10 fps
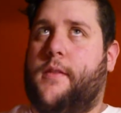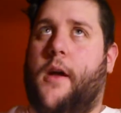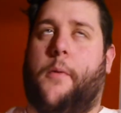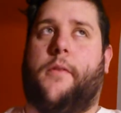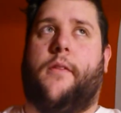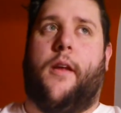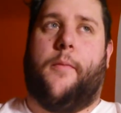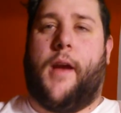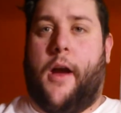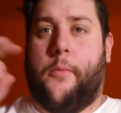was the name.
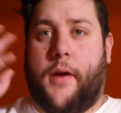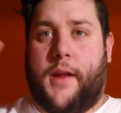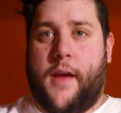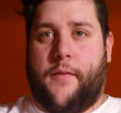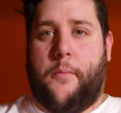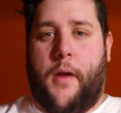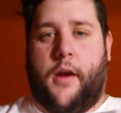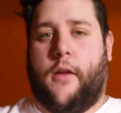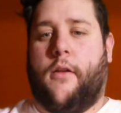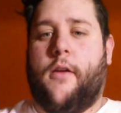The guy who played Kevin
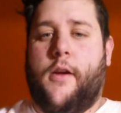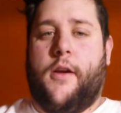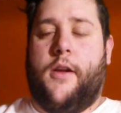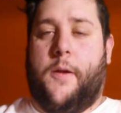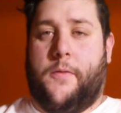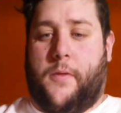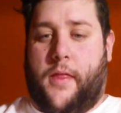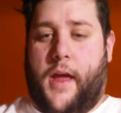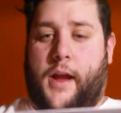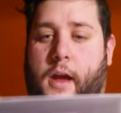Bacon. He was with
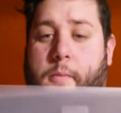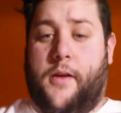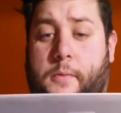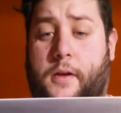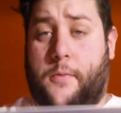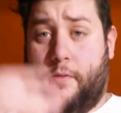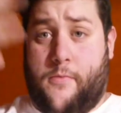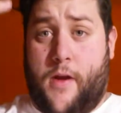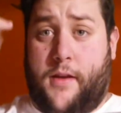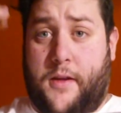that guy, but he was the
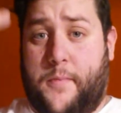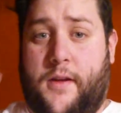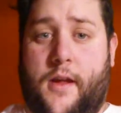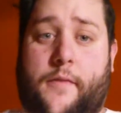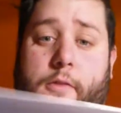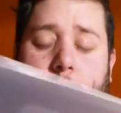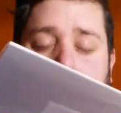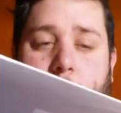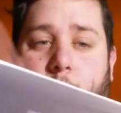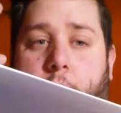red demon devil
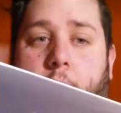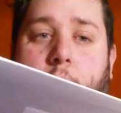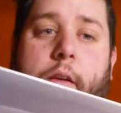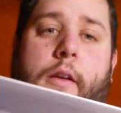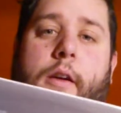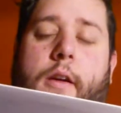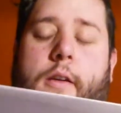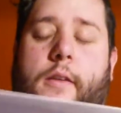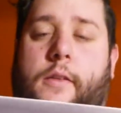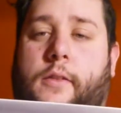thing.
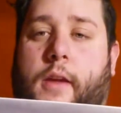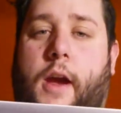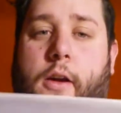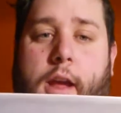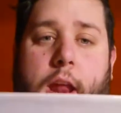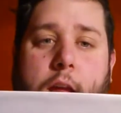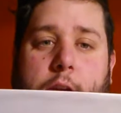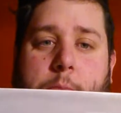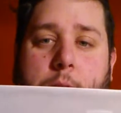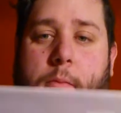This is Uncanny
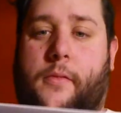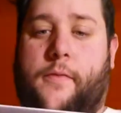X-Men number